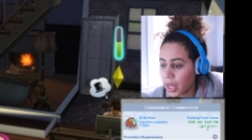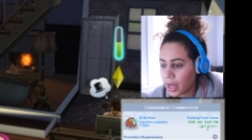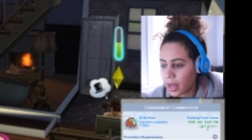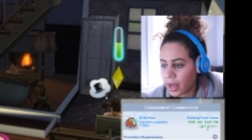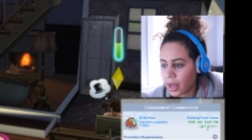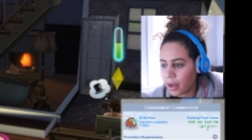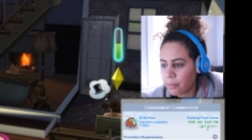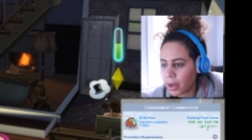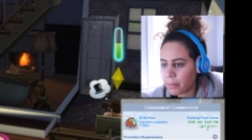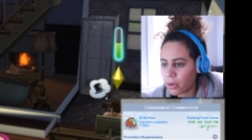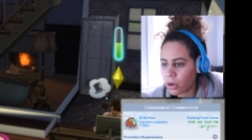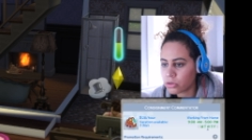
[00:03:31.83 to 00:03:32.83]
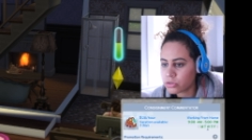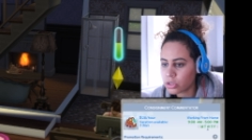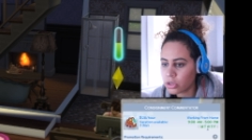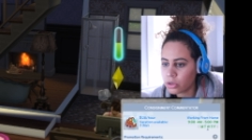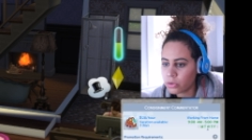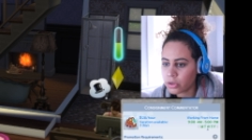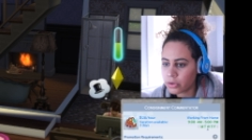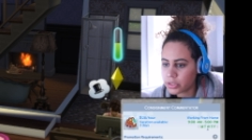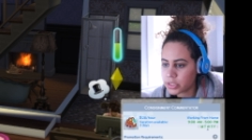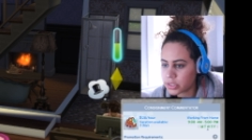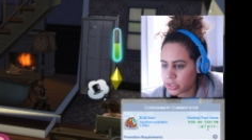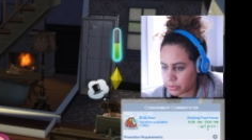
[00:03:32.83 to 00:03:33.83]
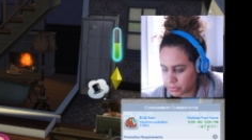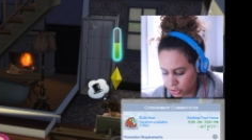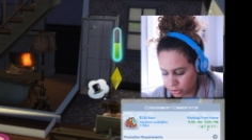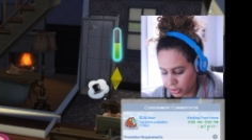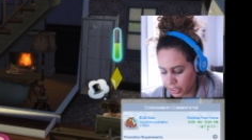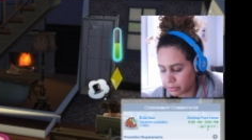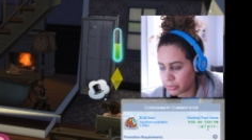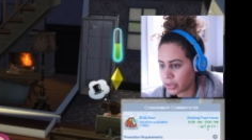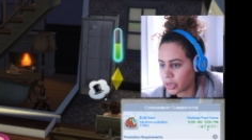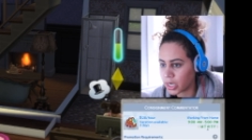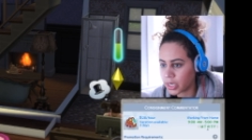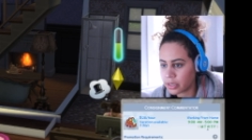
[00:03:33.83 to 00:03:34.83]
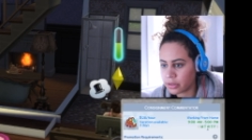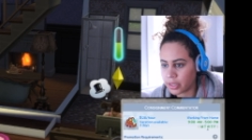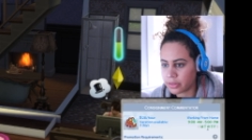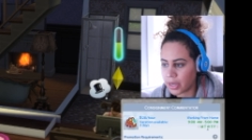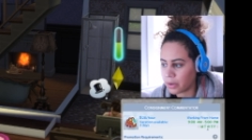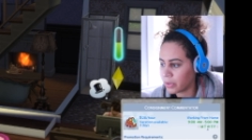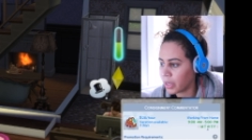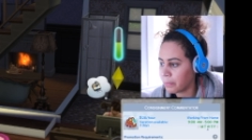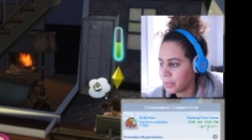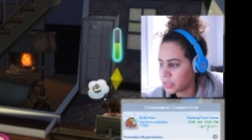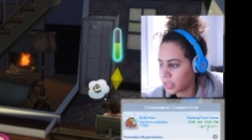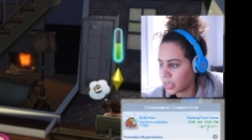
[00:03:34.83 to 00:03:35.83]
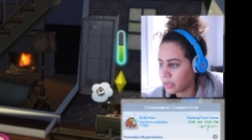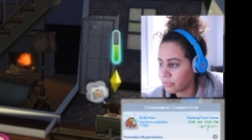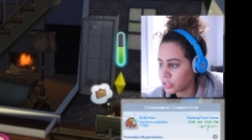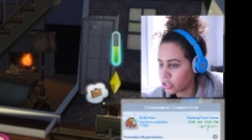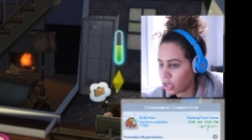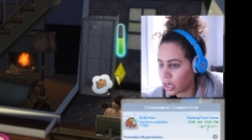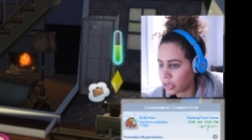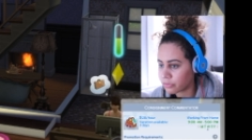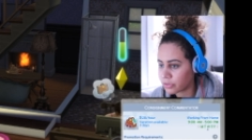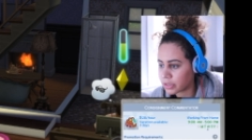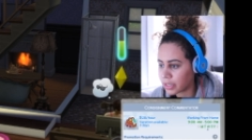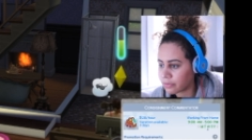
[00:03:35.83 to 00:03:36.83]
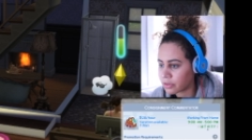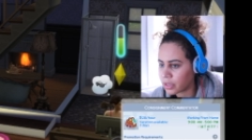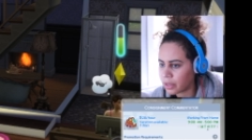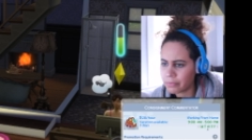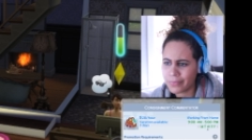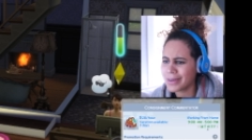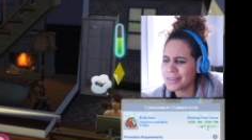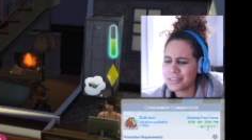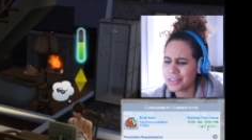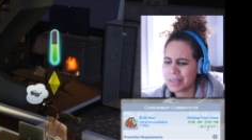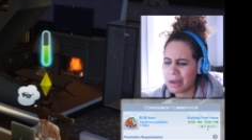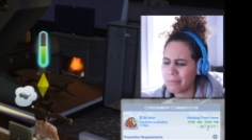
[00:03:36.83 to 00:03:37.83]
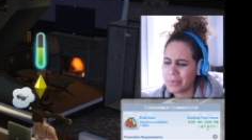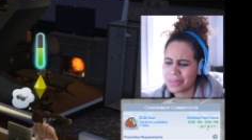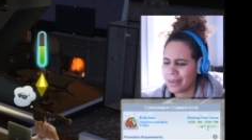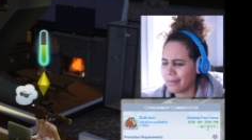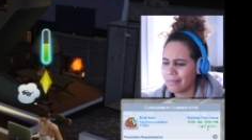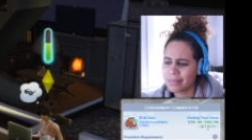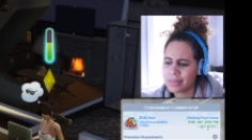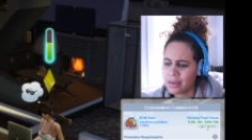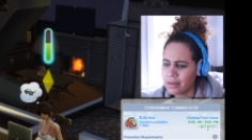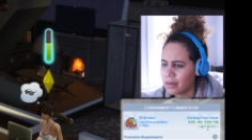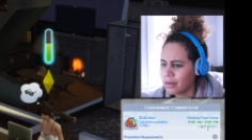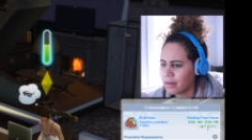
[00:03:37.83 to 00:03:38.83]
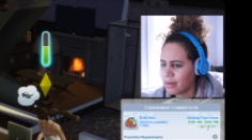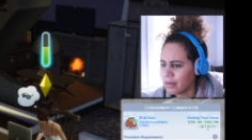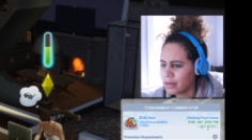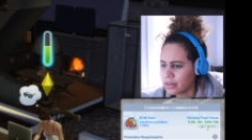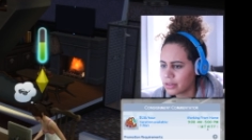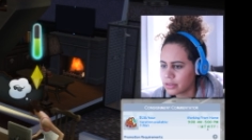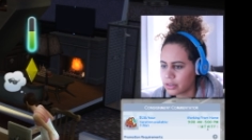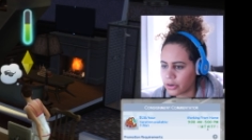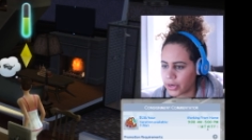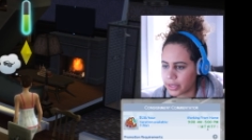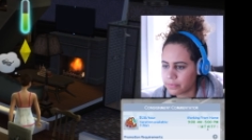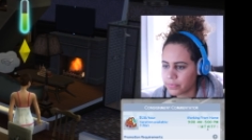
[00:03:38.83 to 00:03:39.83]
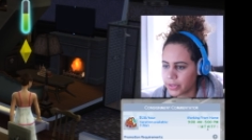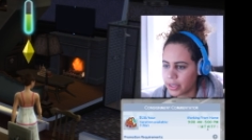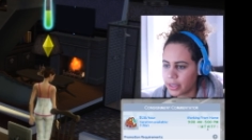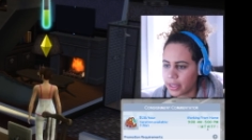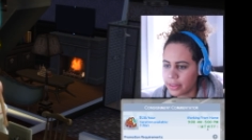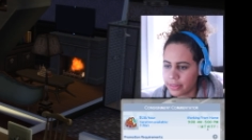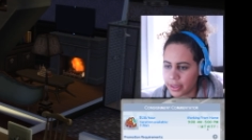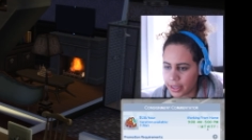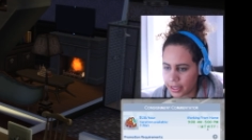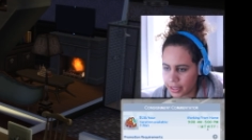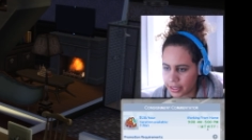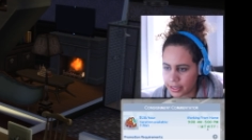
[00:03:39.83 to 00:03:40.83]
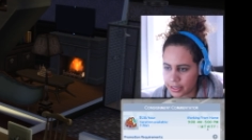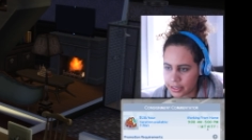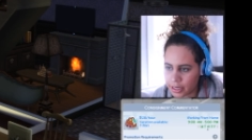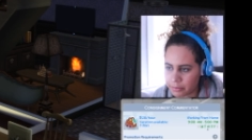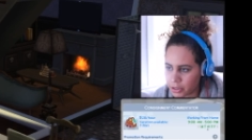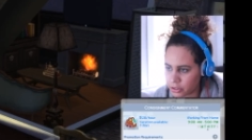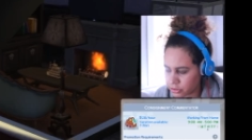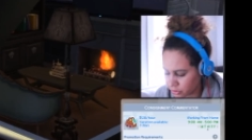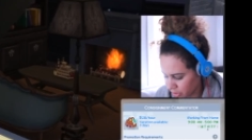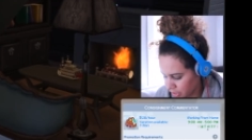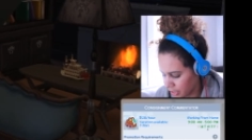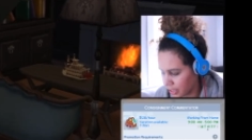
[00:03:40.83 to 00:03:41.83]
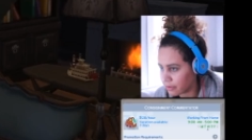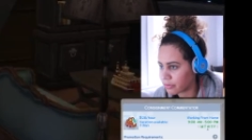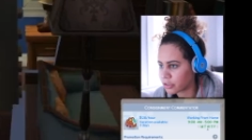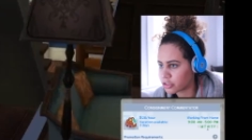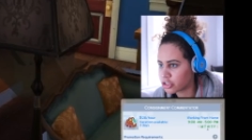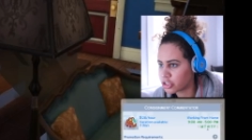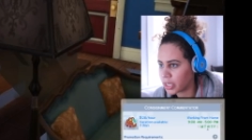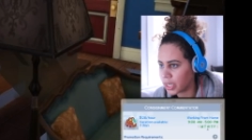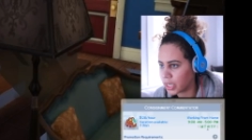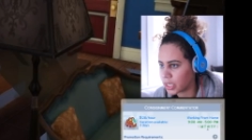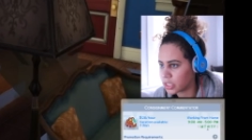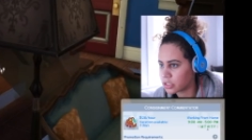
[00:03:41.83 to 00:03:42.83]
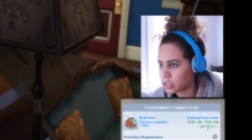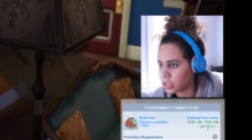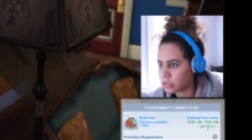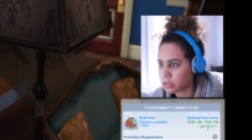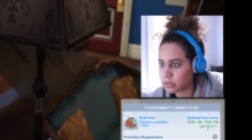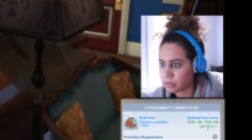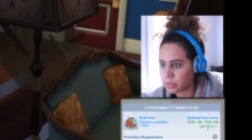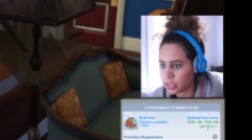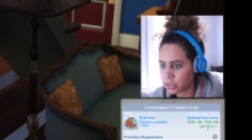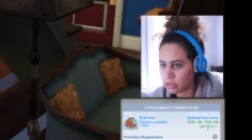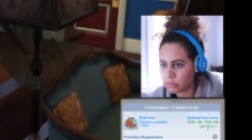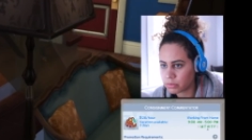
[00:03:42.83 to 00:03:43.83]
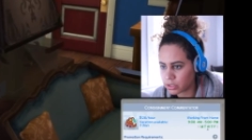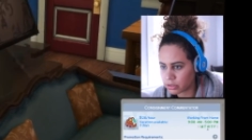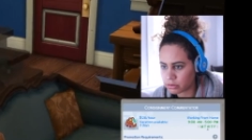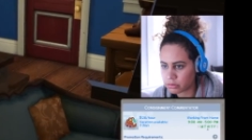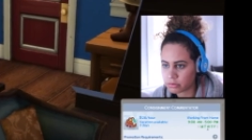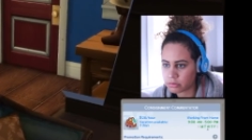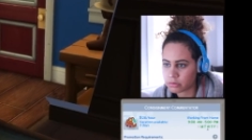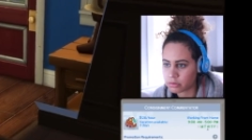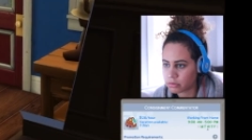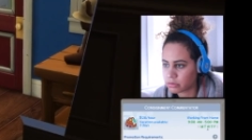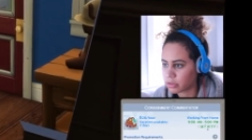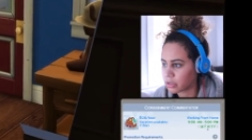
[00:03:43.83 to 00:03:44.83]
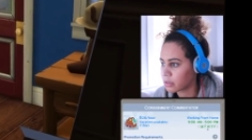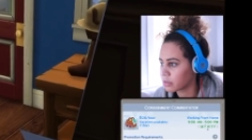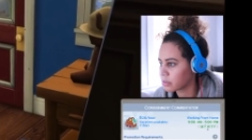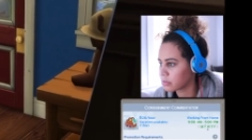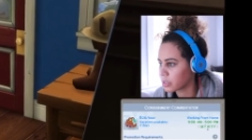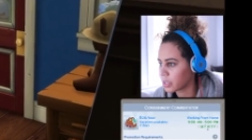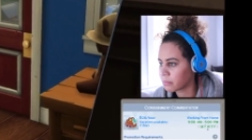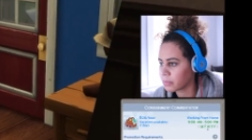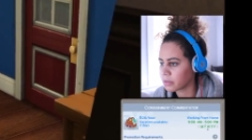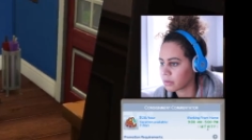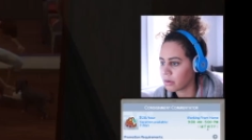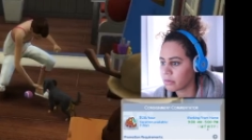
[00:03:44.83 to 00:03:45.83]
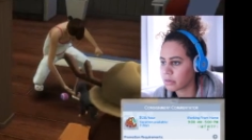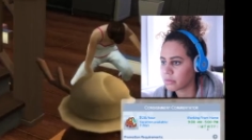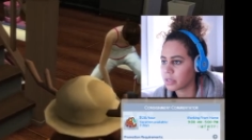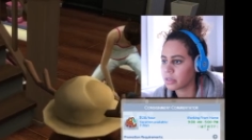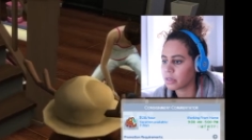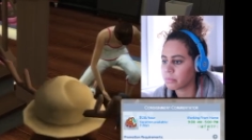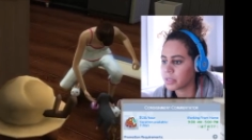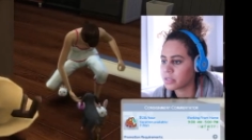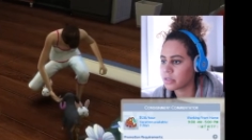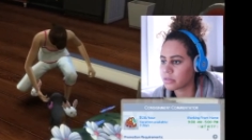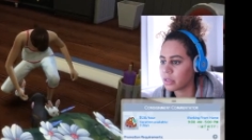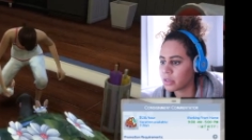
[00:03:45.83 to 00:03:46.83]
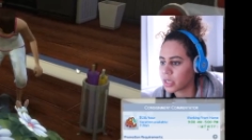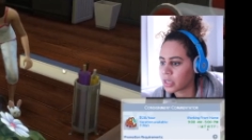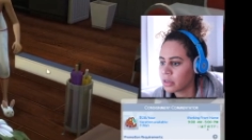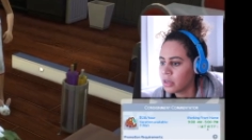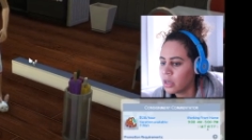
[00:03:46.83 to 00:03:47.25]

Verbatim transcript: Um, I'm also going to simstagram her, and then that will help us get our photography level up. Where did she go? What the? Okay. And then I'm also gonna have her change into something because your girl can't be going around in her P Js all day.